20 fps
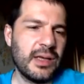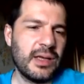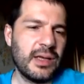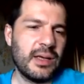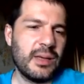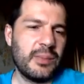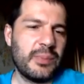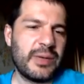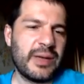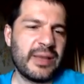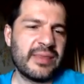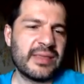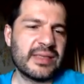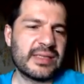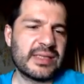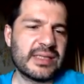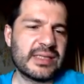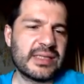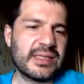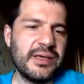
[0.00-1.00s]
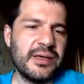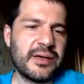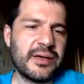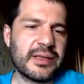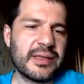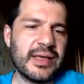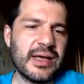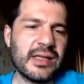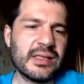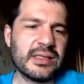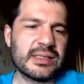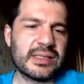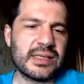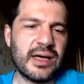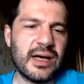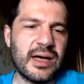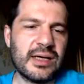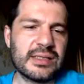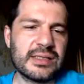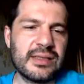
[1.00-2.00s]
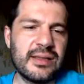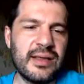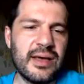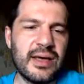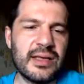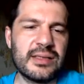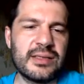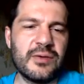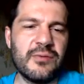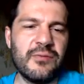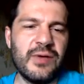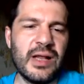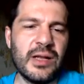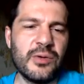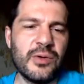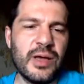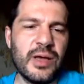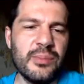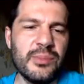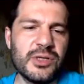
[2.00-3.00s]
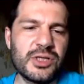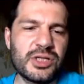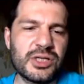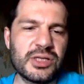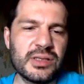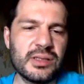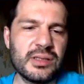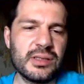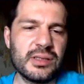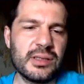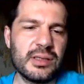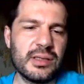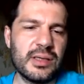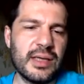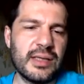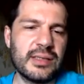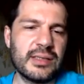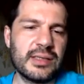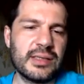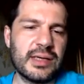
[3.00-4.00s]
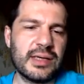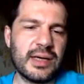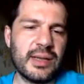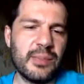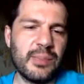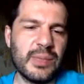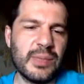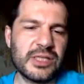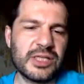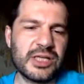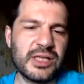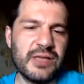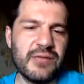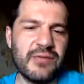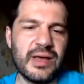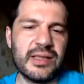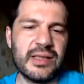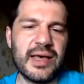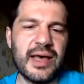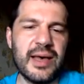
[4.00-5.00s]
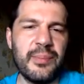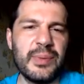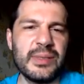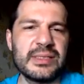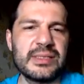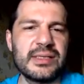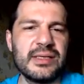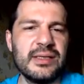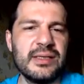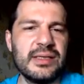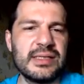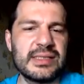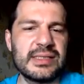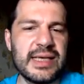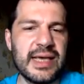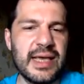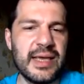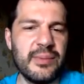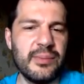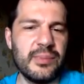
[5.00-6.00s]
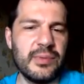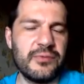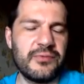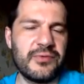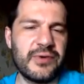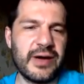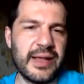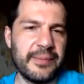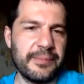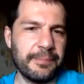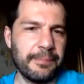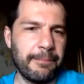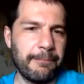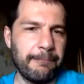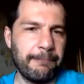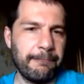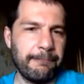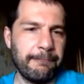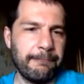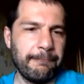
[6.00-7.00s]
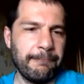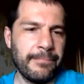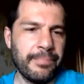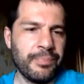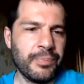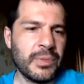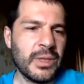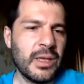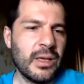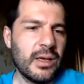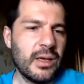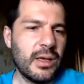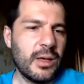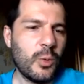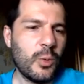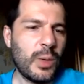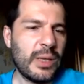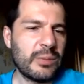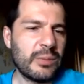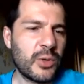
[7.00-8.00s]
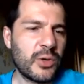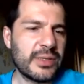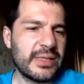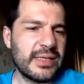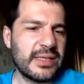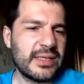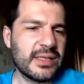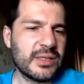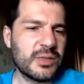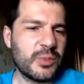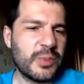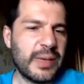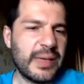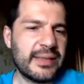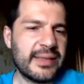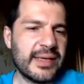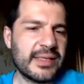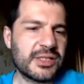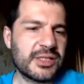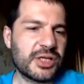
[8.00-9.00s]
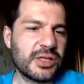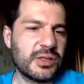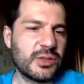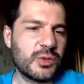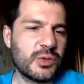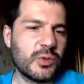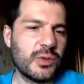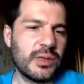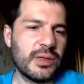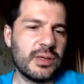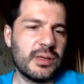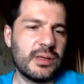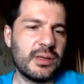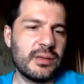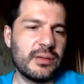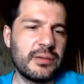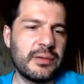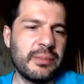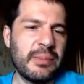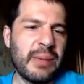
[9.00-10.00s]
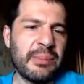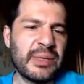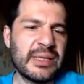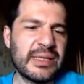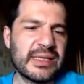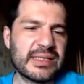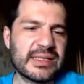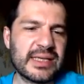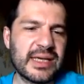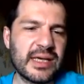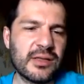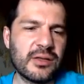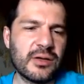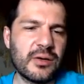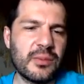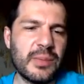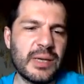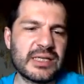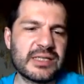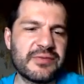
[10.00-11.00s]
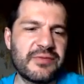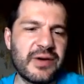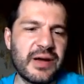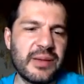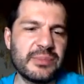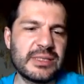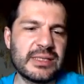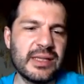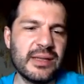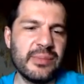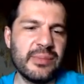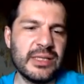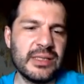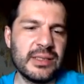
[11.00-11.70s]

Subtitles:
Parenthesis here tells us that value emission and completion event happens in the same frame. One more detail to pay attention to. Remember the scheduler max frames limit?